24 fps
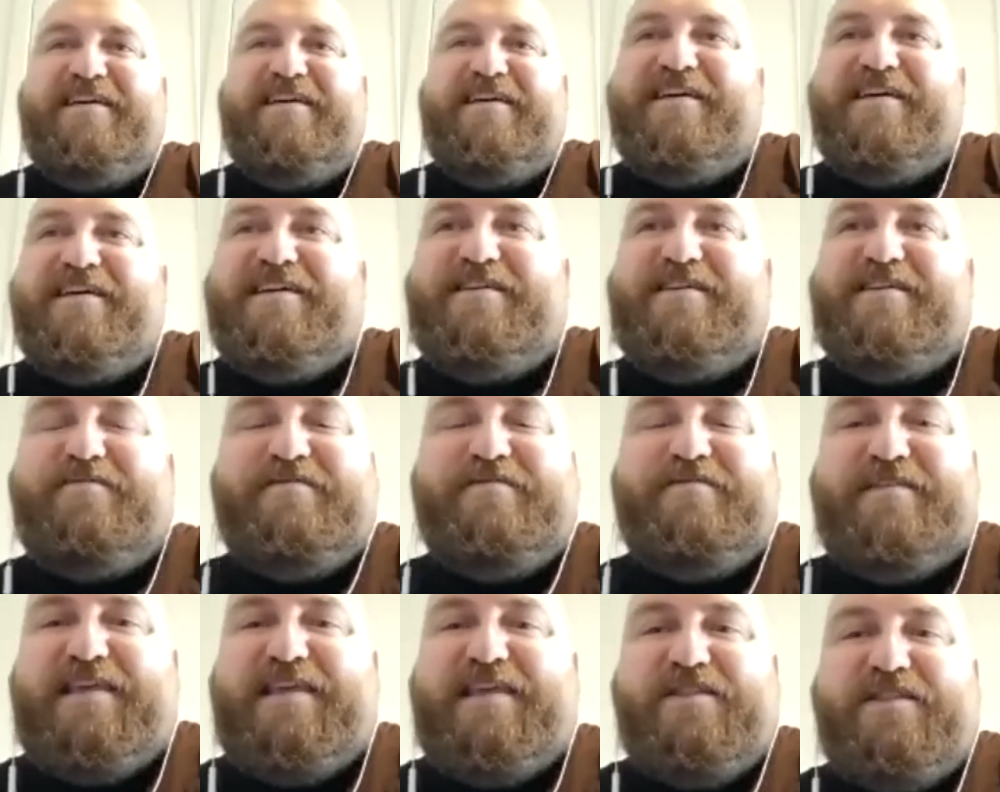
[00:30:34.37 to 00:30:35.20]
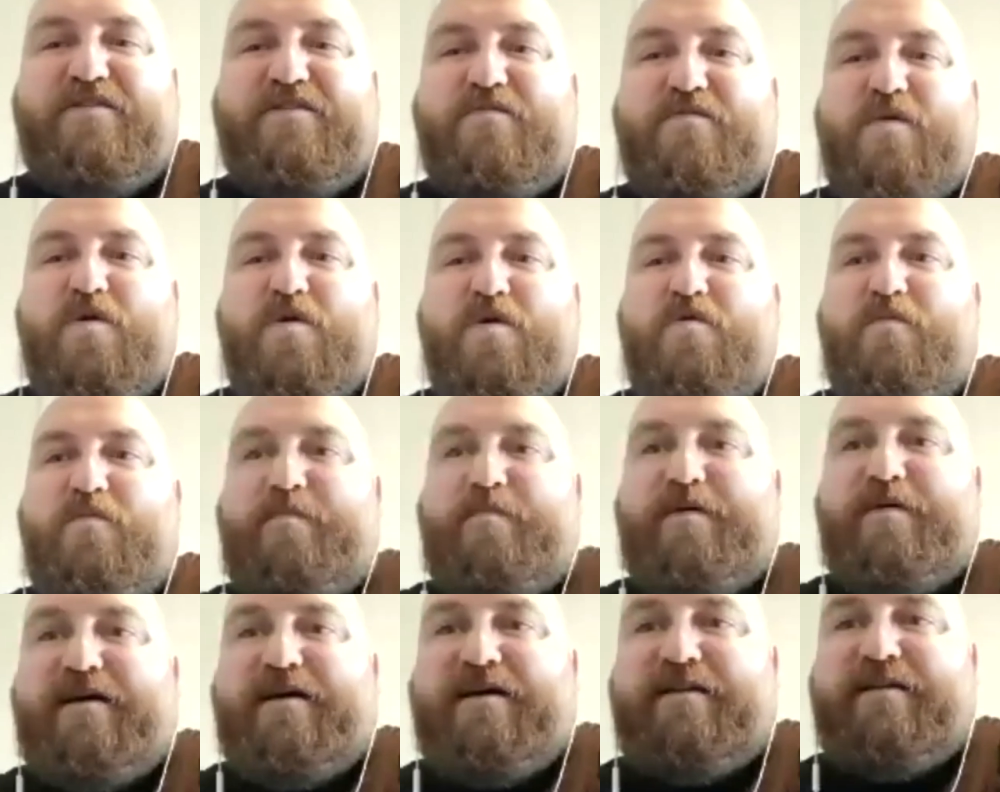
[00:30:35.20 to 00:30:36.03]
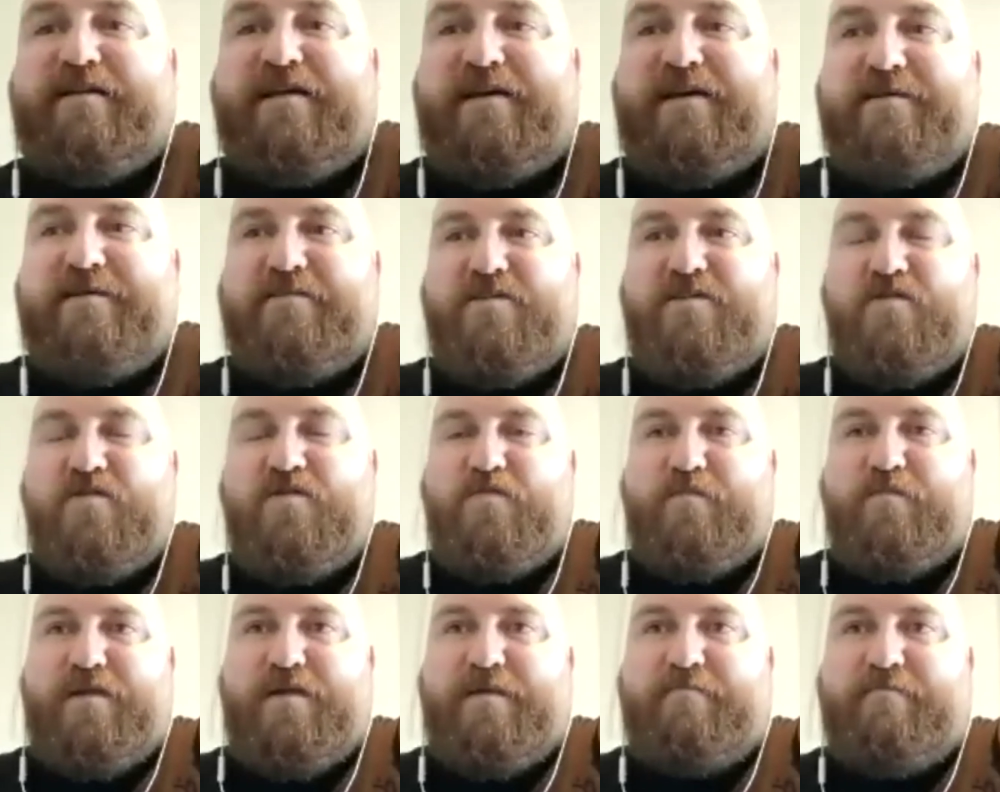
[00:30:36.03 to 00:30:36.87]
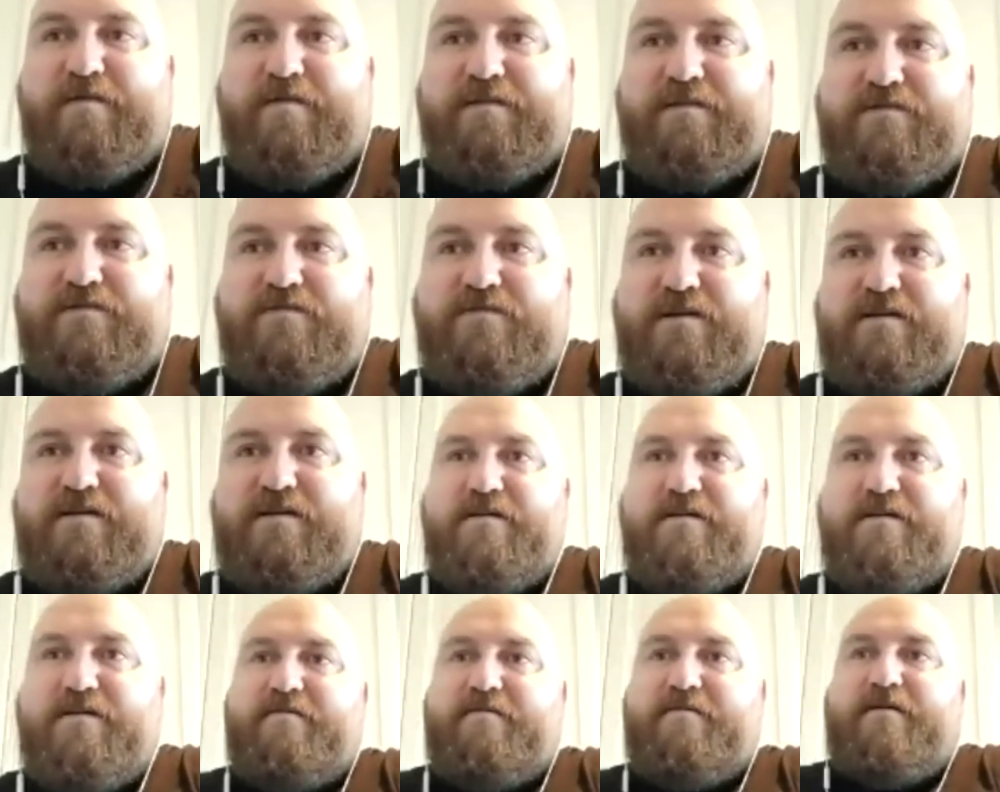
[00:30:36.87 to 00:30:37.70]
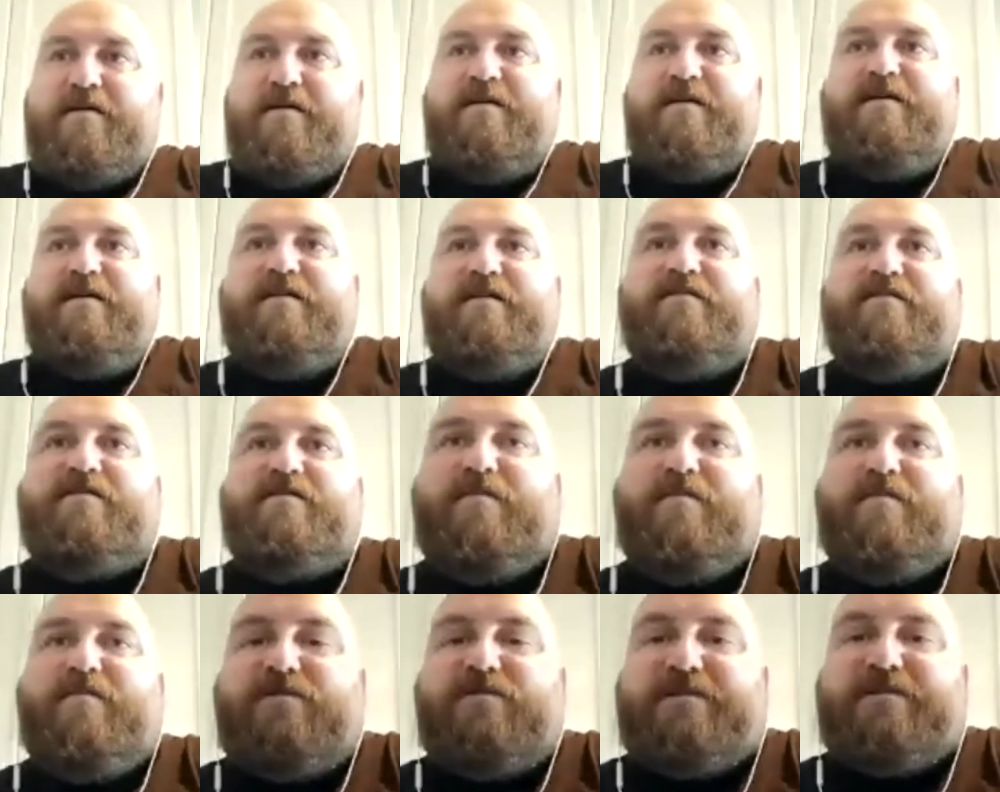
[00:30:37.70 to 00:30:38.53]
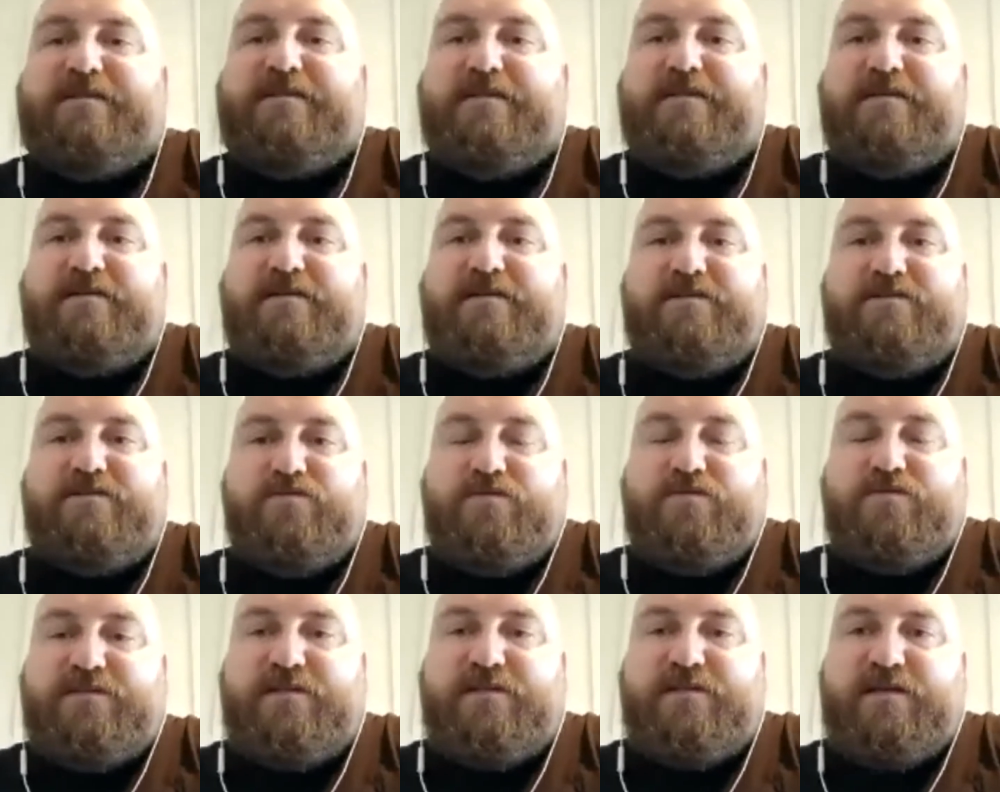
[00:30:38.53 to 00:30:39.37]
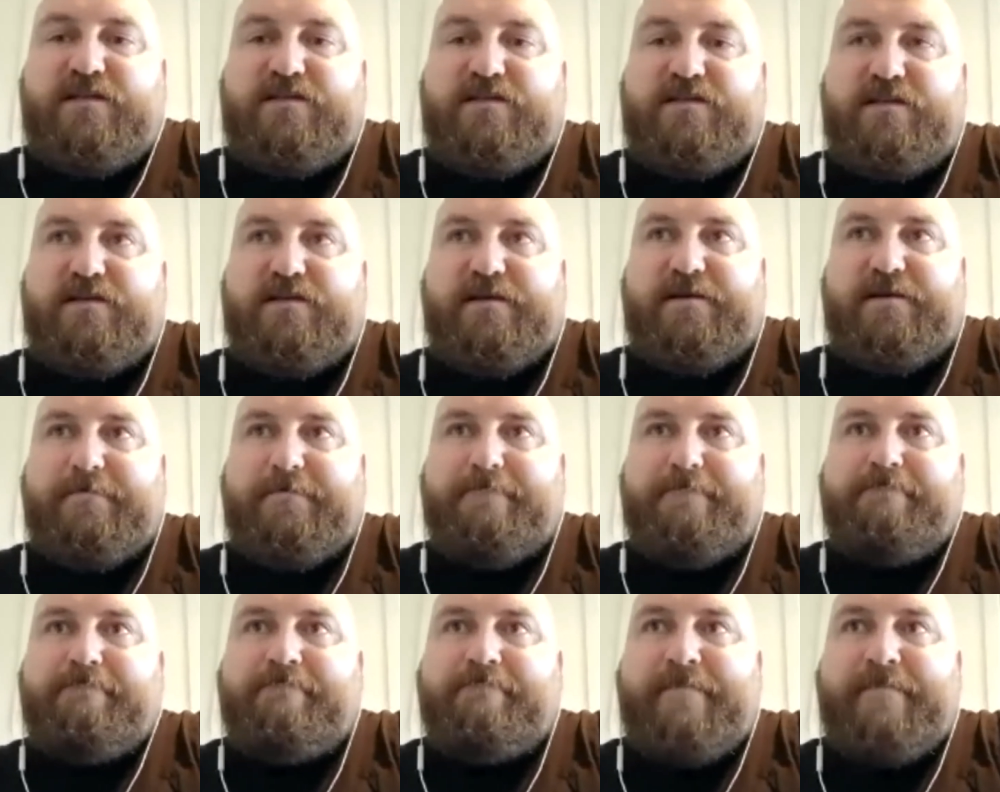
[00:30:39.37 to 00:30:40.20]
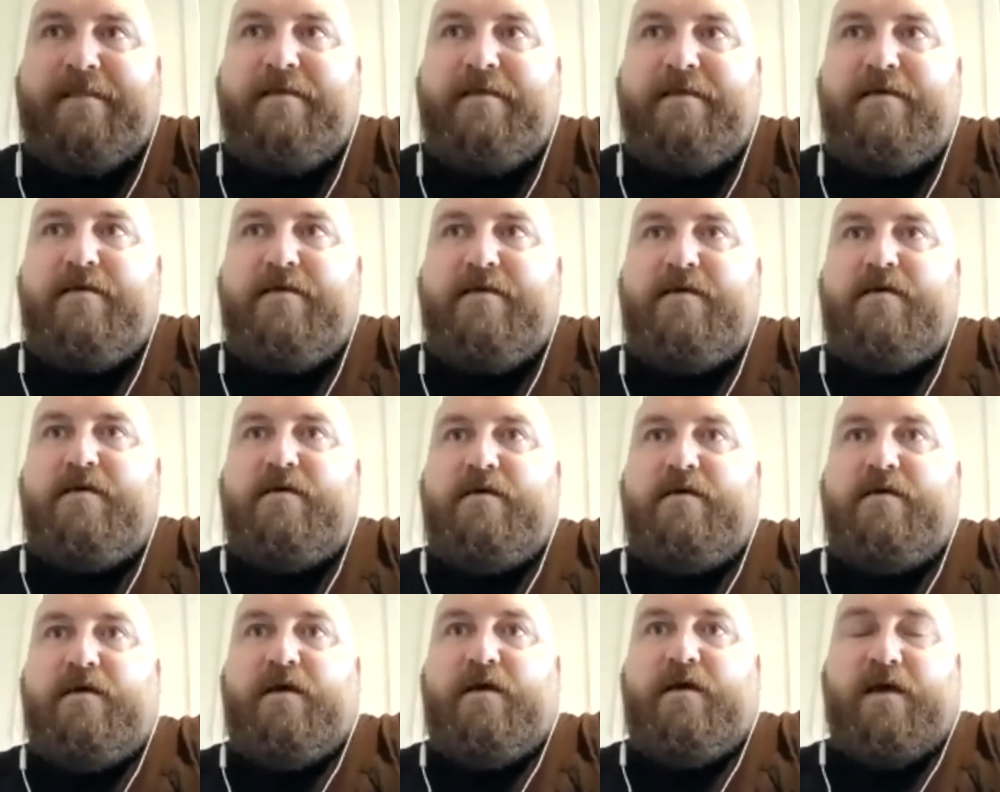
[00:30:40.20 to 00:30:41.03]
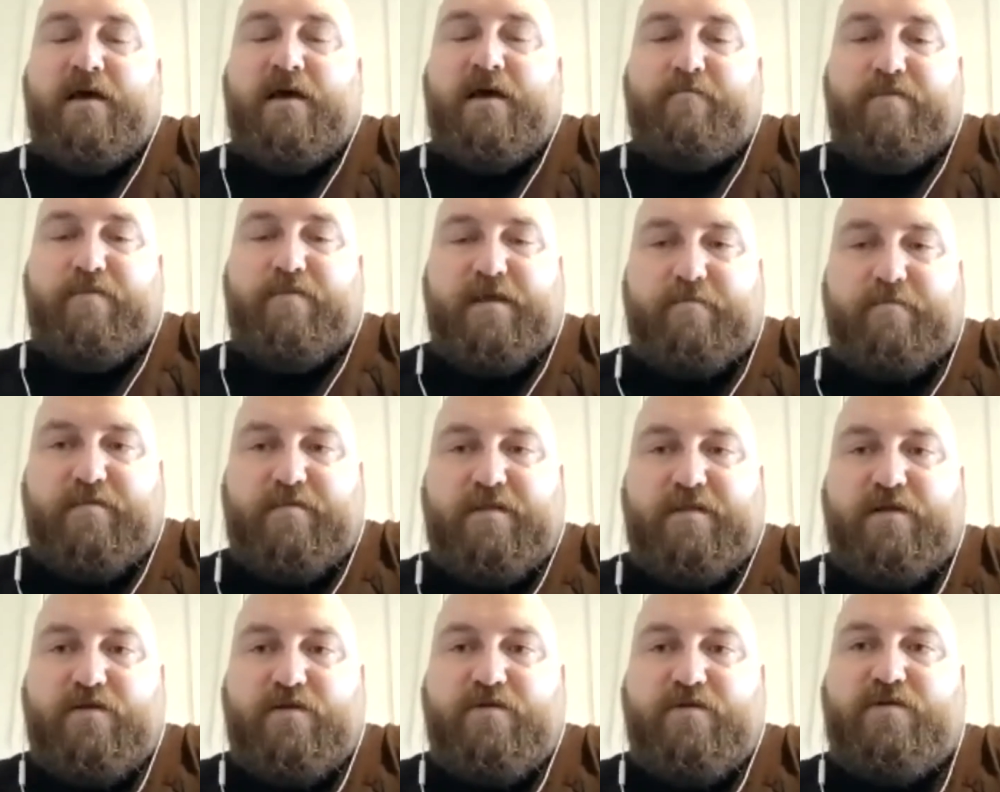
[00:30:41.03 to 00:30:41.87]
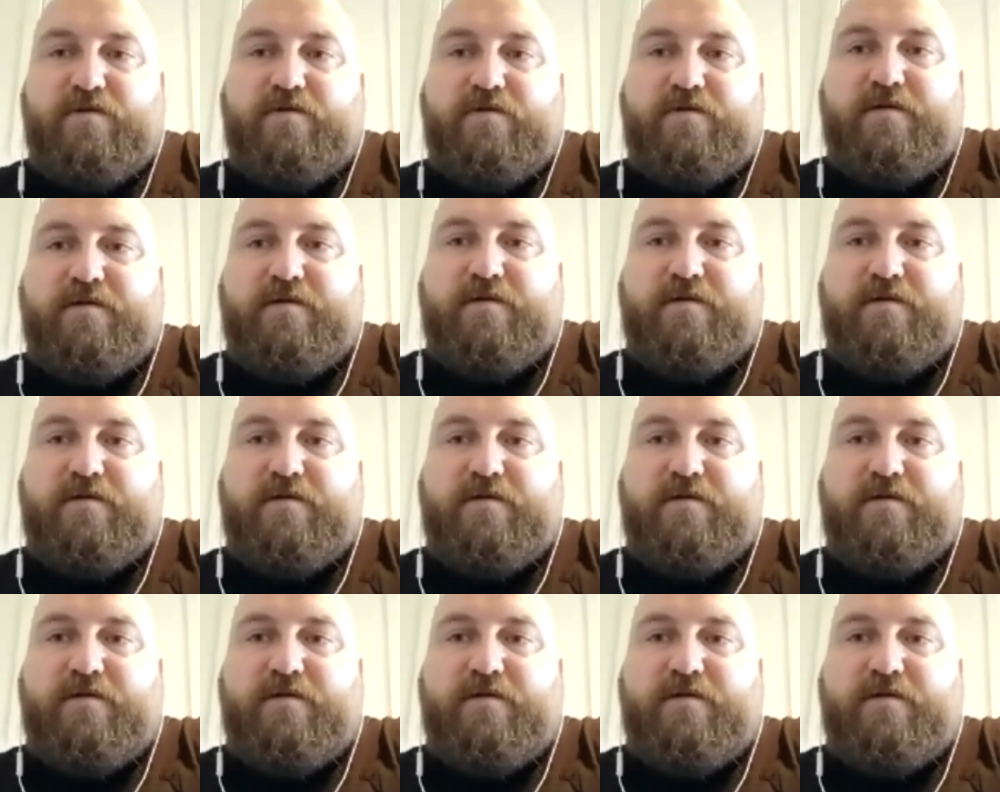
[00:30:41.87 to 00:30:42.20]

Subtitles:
You see no hope, and I know people talk a lot about suicide and people who